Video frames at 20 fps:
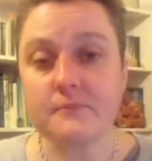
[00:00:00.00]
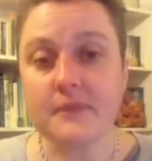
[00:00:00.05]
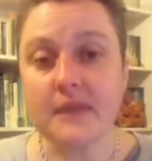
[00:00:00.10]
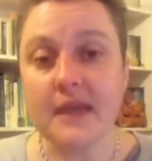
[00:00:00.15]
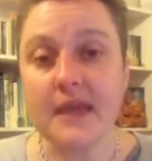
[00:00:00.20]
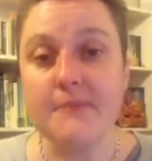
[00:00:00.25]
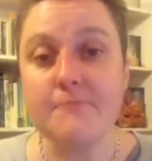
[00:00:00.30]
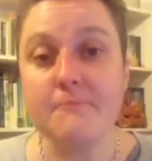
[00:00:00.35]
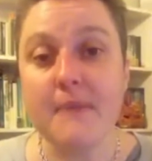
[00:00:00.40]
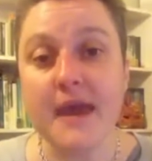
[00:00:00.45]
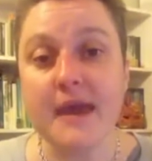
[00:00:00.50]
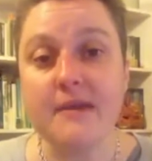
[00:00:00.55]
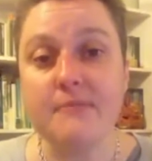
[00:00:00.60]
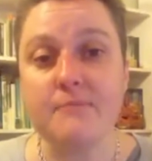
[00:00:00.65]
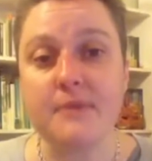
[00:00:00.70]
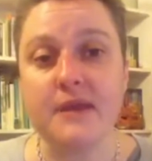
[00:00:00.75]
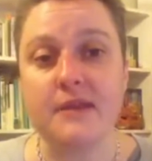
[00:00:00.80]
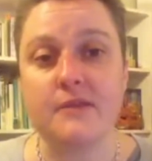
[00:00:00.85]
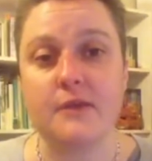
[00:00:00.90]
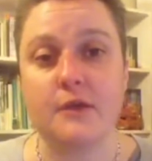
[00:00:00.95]
It may
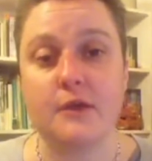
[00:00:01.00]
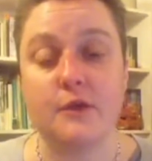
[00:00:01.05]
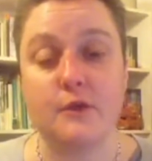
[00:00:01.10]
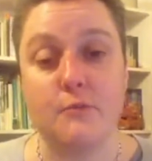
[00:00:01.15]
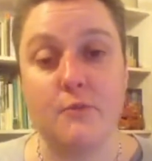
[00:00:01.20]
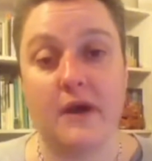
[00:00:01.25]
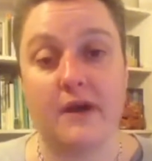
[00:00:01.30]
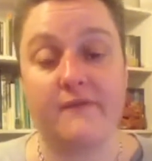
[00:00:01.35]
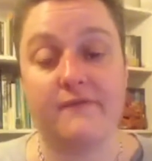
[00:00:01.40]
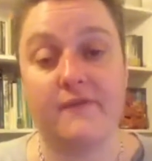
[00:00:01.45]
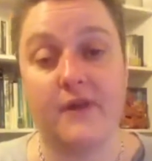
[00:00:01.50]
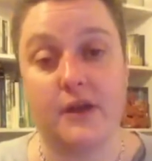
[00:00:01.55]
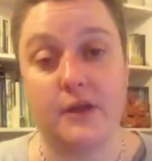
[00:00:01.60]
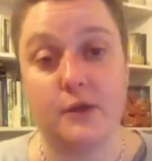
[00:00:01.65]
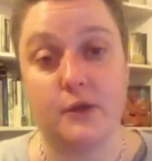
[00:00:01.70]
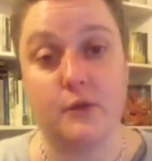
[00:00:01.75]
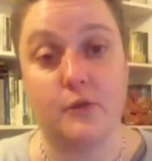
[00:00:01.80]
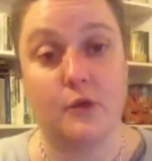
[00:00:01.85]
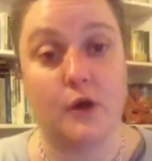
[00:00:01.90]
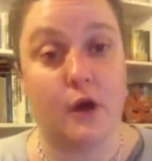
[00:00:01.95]
be that you might find
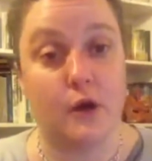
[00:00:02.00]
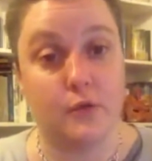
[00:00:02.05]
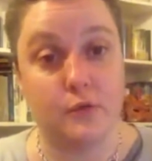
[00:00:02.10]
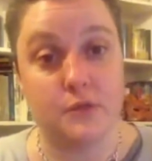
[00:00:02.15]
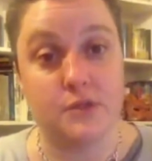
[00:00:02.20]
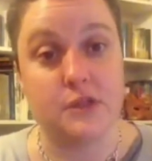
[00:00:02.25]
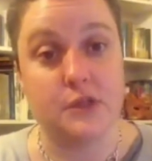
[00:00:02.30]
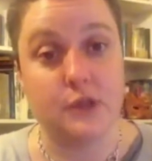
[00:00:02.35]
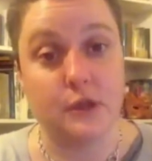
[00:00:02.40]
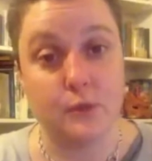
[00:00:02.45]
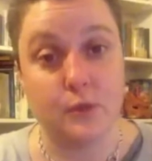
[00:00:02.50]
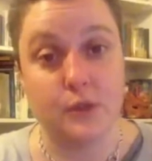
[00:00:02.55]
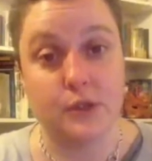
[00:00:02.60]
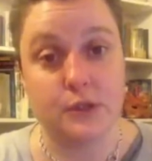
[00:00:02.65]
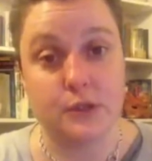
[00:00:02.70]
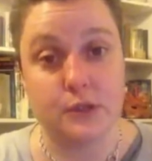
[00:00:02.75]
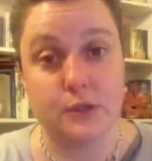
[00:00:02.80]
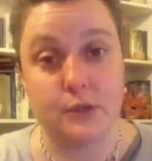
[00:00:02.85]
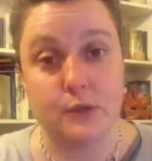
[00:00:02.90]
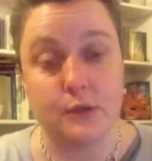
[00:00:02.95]
new goals that you want
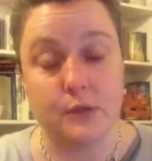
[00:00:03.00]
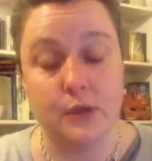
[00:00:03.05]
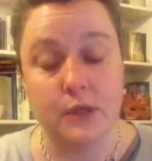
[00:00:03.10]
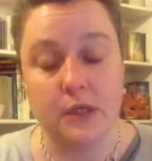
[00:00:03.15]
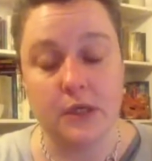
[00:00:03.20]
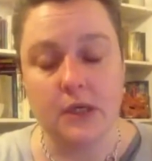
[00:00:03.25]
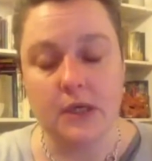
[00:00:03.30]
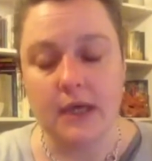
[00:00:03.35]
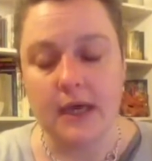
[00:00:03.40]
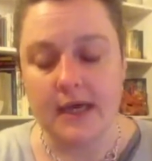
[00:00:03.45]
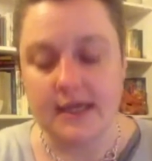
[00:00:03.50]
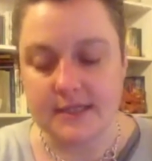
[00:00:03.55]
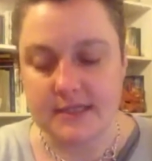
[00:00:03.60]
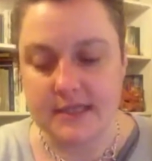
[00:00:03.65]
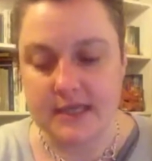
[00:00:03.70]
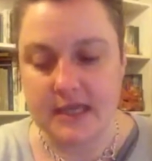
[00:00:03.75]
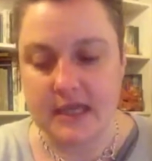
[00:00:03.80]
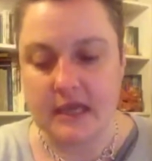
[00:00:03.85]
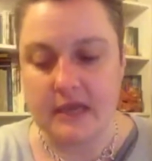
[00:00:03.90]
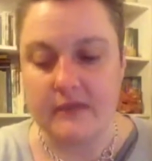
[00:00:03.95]
to
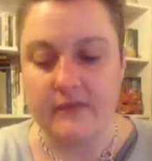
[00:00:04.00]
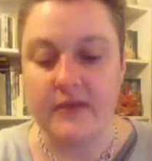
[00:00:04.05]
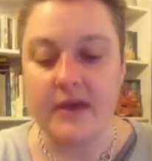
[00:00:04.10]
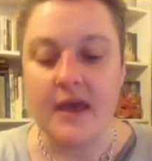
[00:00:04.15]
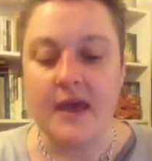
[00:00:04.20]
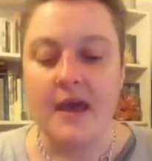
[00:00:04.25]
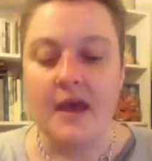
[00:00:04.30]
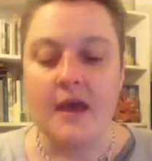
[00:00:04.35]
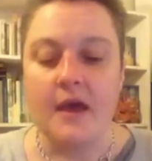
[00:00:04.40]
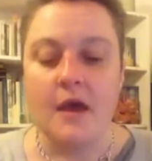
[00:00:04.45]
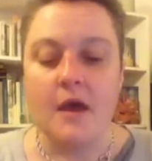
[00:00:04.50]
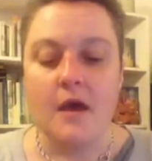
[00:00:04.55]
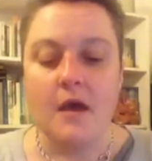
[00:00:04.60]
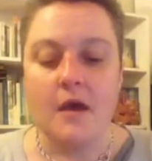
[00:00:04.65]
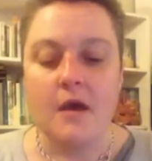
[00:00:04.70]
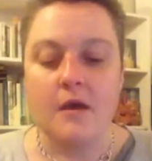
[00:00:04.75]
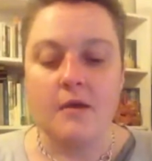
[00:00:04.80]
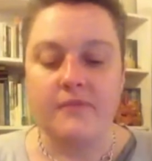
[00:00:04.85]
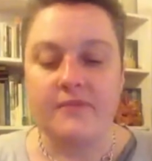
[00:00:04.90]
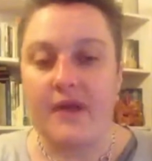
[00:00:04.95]
achieve.
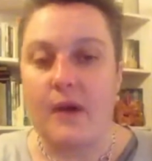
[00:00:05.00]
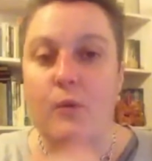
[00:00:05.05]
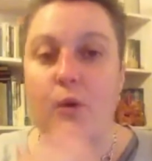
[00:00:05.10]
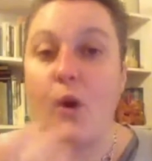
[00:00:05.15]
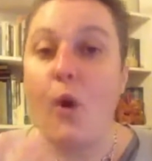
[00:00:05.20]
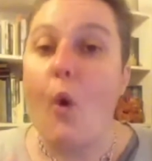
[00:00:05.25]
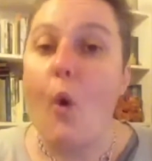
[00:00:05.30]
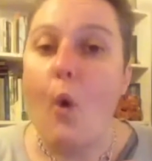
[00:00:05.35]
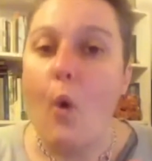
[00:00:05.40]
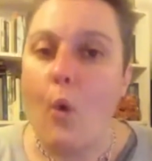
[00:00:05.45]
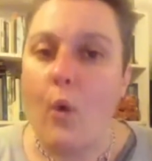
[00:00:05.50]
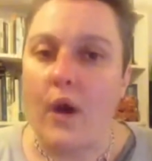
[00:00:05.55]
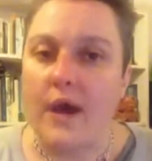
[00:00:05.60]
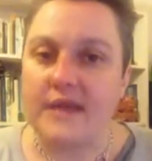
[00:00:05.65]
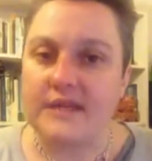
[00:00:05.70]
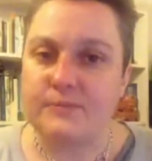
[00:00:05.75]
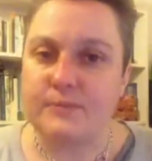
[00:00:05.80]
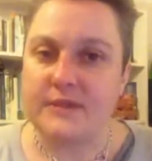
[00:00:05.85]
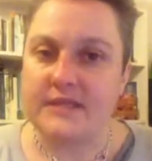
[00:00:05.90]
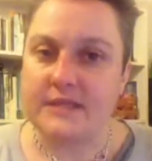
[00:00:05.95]
There will
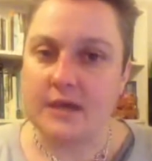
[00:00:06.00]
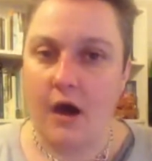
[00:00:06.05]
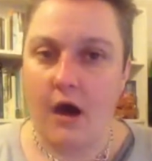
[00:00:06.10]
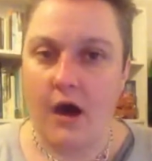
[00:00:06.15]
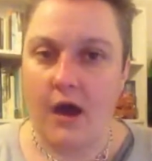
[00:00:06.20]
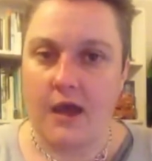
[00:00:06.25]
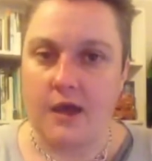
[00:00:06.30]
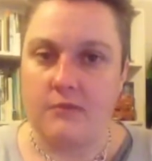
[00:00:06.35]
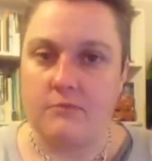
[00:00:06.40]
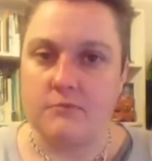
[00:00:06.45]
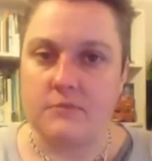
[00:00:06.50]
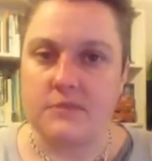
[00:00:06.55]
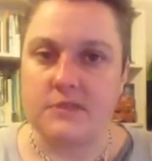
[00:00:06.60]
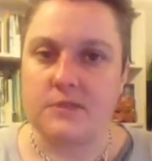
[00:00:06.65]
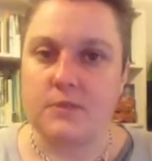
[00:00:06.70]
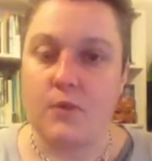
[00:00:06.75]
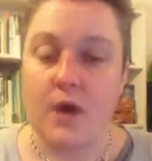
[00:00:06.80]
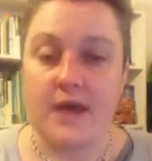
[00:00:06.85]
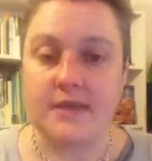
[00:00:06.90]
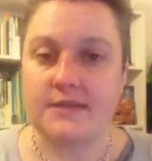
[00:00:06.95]
always be times
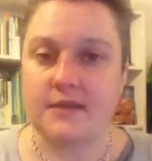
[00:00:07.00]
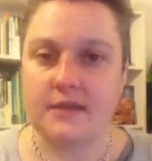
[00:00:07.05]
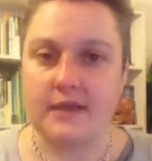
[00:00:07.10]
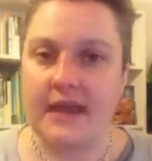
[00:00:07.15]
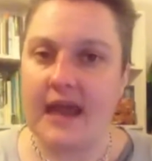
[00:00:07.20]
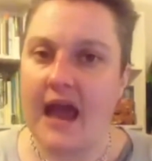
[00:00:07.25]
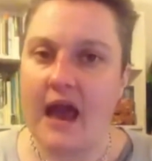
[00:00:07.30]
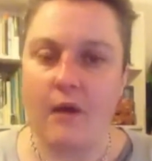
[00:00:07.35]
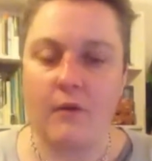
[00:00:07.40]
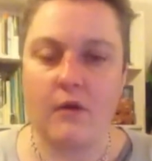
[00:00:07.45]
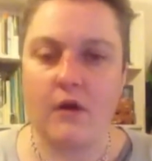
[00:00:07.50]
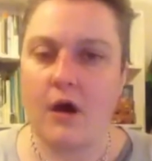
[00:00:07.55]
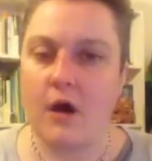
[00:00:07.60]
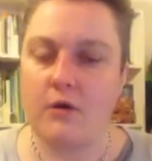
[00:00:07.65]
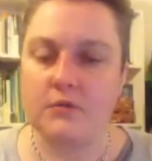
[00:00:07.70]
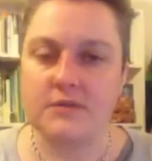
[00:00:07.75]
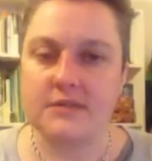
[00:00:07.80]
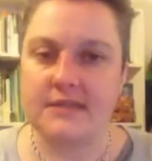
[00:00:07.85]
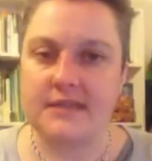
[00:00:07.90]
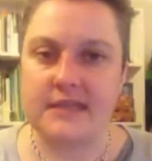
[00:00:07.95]
where suddenly
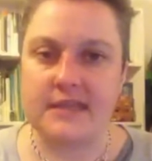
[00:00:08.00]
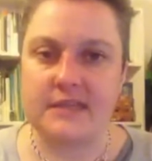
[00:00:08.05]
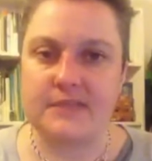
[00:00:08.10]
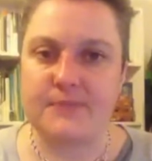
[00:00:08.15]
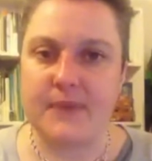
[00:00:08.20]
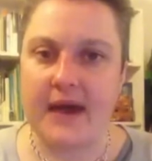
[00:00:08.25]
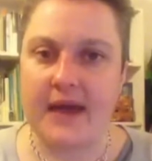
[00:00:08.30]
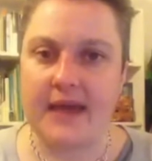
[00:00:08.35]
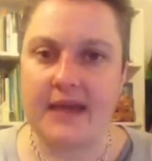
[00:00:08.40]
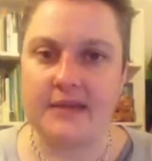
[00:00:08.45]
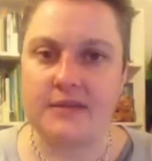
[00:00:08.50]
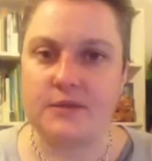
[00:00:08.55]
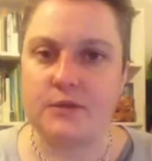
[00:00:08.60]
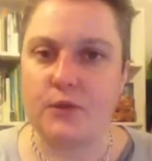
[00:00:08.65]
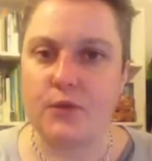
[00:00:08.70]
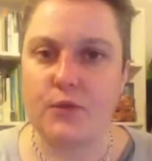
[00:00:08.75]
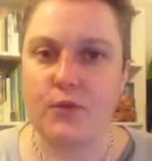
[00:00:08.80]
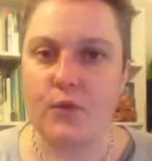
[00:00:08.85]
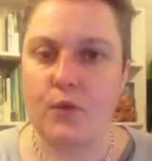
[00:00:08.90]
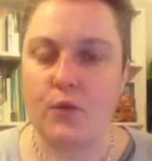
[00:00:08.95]
alcohol sneaks back into your
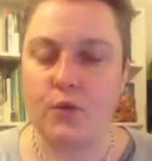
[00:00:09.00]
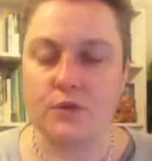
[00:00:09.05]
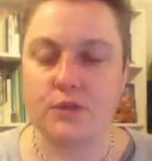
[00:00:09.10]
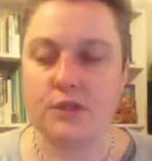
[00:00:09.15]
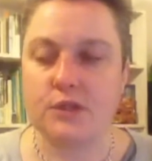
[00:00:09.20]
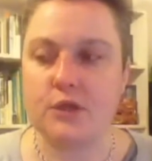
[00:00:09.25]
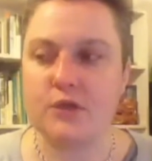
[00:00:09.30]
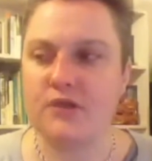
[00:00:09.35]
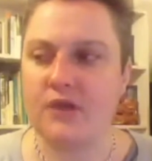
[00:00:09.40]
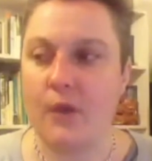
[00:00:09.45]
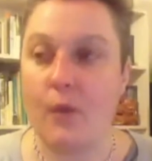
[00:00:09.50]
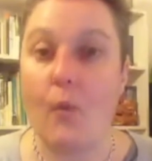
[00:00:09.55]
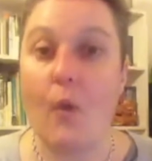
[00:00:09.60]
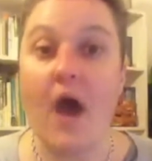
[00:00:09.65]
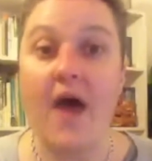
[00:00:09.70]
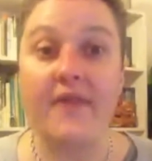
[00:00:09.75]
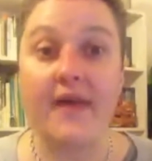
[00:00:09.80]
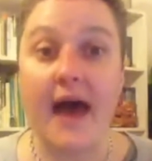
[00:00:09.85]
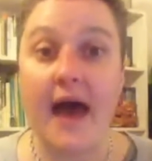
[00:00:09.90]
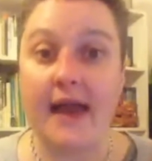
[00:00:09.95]
thoughts and you think,
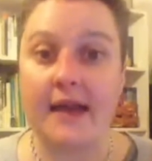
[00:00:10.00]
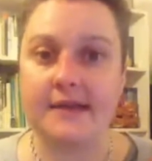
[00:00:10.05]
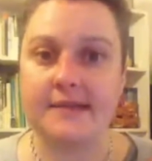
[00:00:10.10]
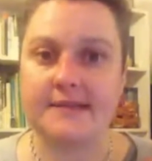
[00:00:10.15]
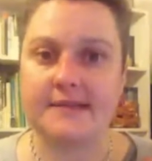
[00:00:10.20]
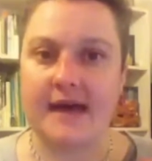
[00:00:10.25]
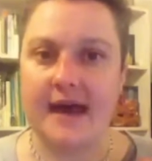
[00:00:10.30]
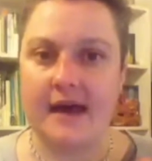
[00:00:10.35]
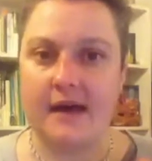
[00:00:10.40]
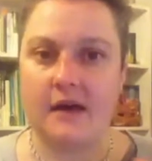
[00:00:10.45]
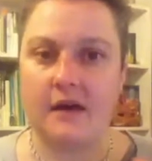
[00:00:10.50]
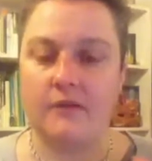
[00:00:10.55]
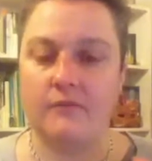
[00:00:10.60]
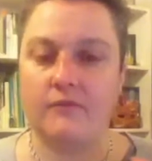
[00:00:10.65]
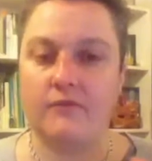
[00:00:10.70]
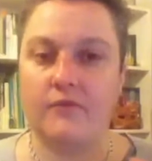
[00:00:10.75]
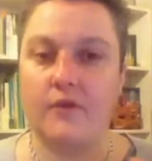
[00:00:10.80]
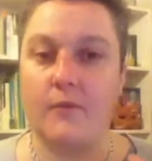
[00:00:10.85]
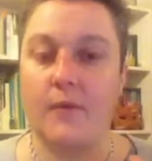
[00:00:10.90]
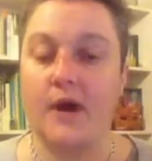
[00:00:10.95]
where the hell has that come
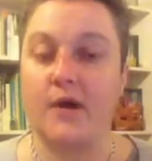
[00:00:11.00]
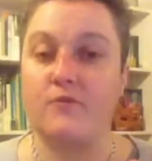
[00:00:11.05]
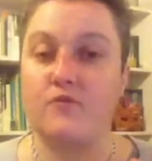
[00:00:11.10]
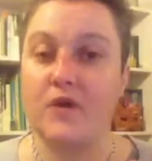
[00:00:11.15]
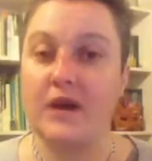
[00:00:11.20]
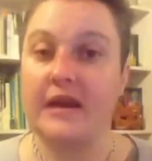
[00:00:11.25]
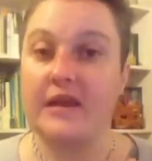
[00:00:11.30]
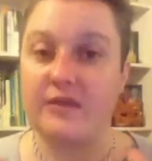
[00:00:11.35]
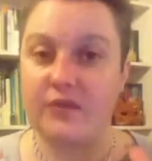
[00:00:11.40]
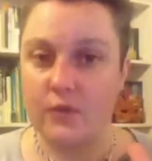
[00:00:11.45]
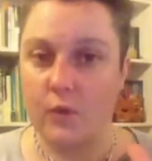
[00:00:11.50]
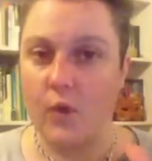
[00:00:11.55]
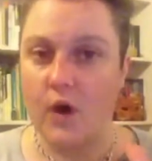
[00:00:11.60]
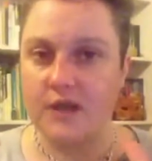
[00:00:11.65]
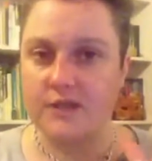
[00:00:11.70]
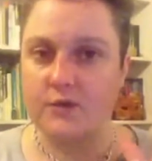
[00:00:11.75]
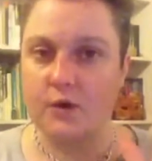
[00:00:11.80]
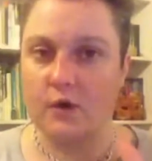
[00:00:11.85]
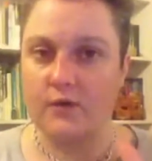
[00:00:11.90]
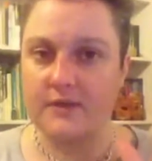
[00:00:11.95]
from? I'd really thought
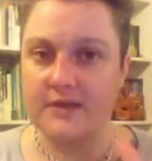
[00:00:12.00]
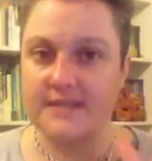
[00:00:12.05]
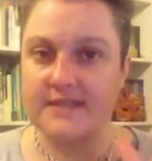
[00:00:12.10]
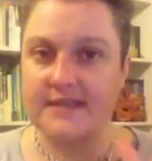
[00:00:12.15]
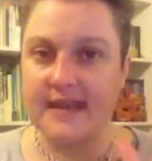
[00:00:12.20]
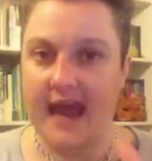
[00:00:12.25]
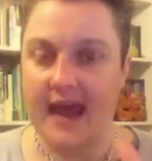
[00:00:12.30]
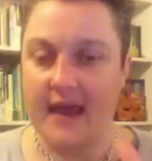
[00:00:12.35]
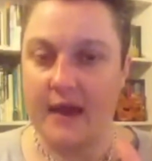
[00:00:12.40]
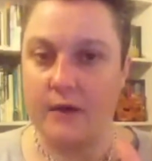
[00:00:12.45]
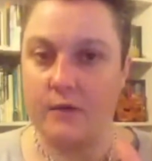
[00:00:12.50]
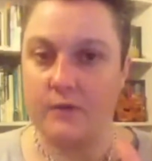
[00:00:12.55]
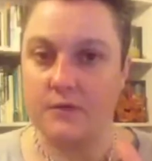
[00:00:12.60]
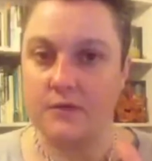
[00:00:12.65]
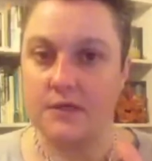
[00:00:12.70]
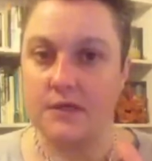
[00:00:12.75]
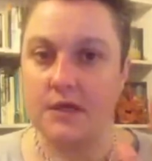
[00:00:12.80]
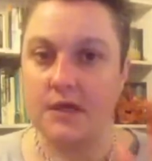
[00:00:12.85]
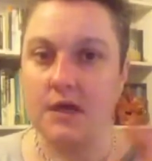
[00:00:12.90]
I'd got this nailed.